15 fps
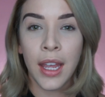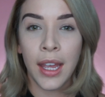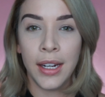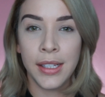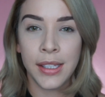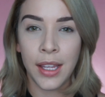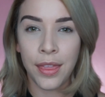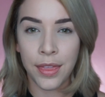
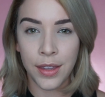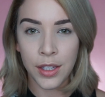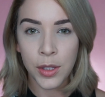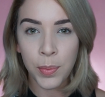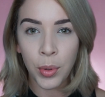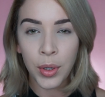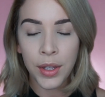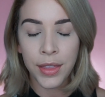And it's at
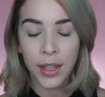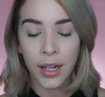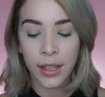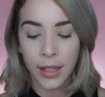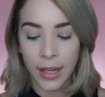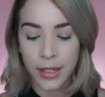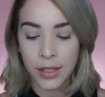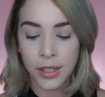this point that
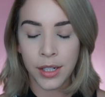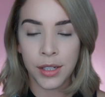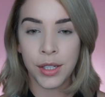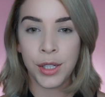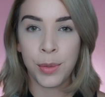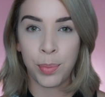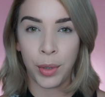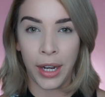I like to
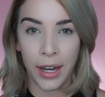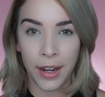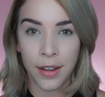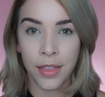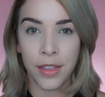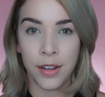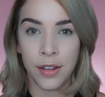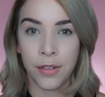
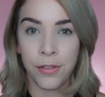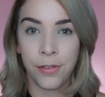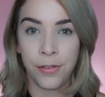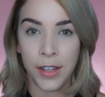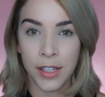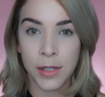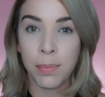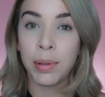spray the
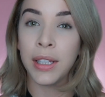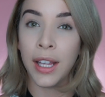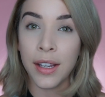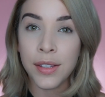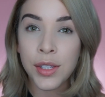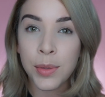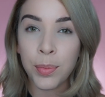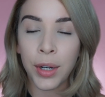Fix
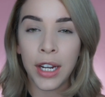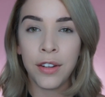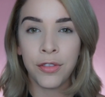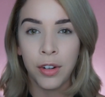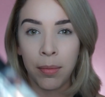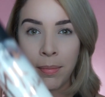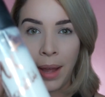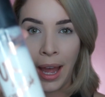Plus spray
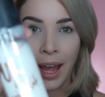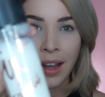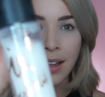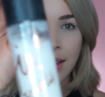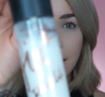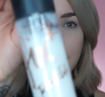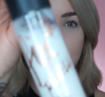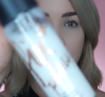from
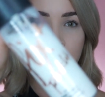MAC,